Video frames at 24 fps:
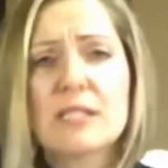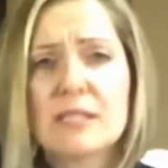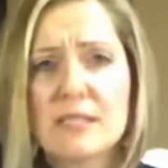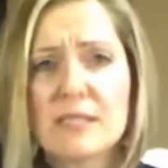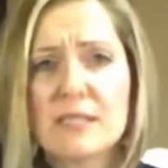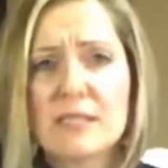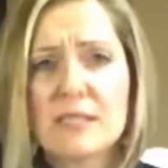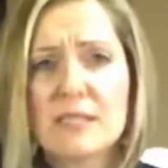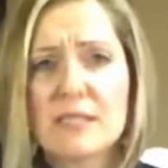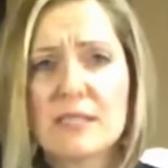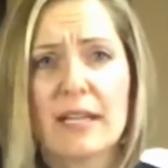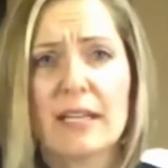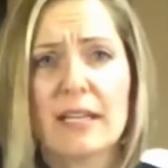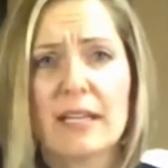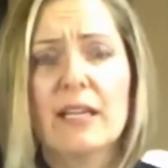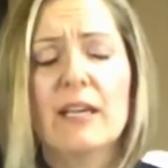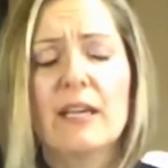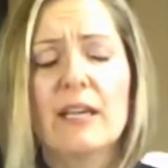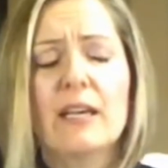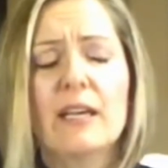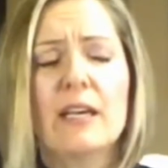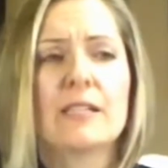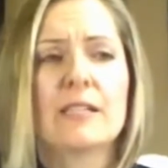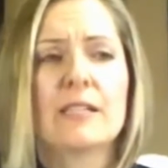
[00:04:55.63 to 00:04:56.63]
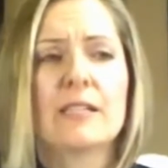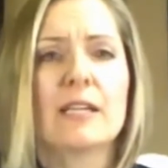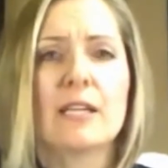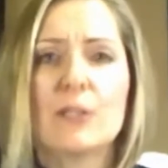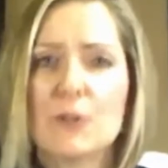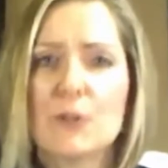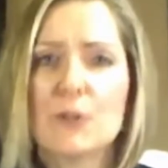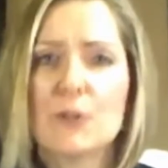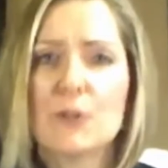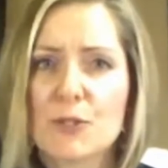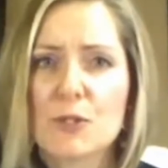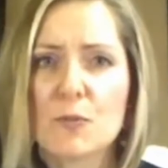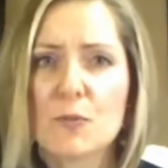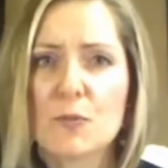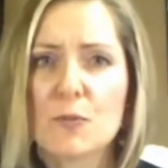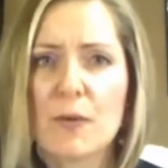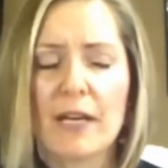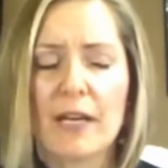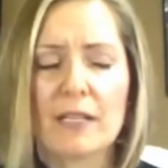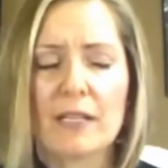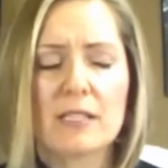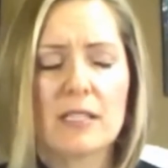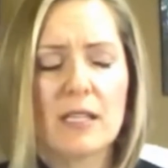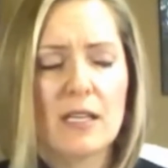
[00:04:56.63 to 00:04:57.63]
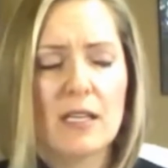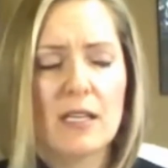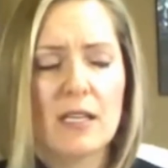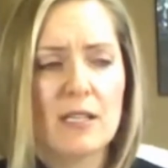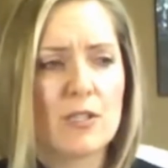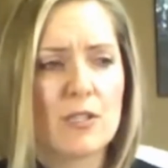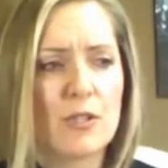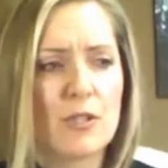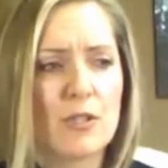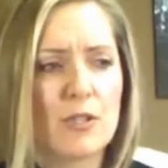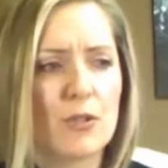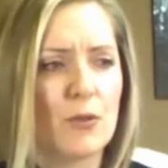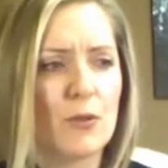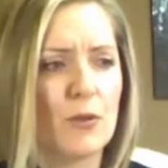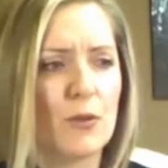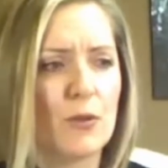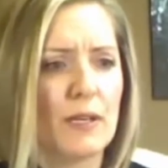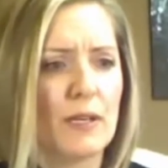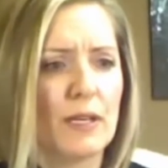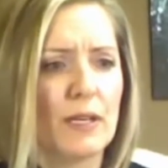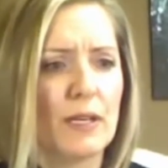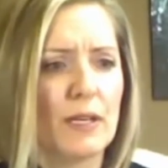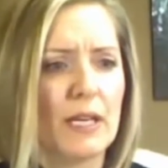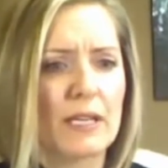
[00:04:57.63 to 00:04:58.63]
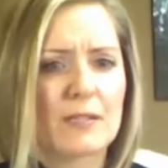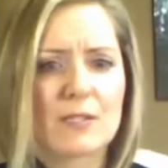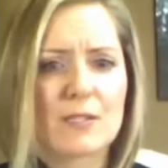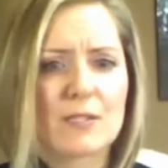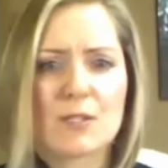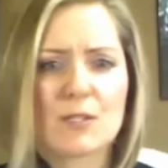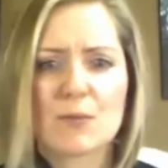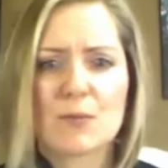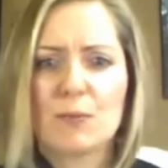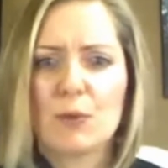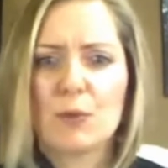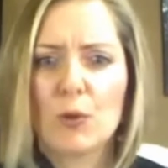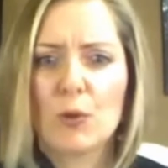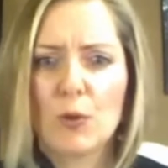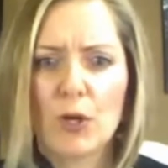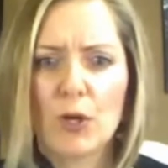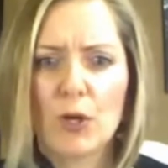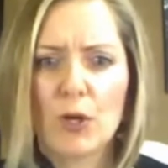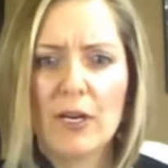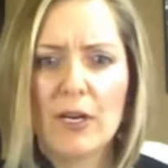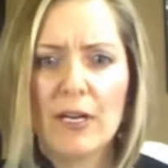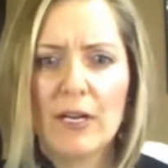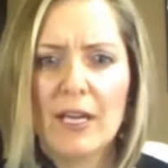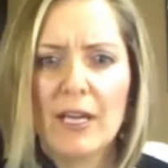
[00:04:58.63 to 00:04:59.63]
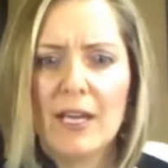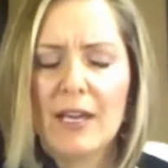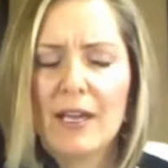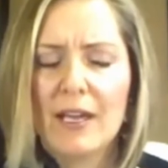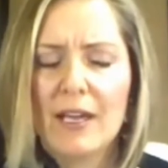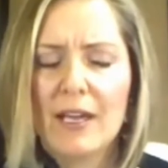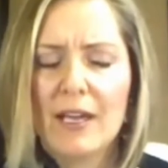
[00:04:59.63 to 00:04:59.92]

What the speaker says: to study, to introspect, to explore.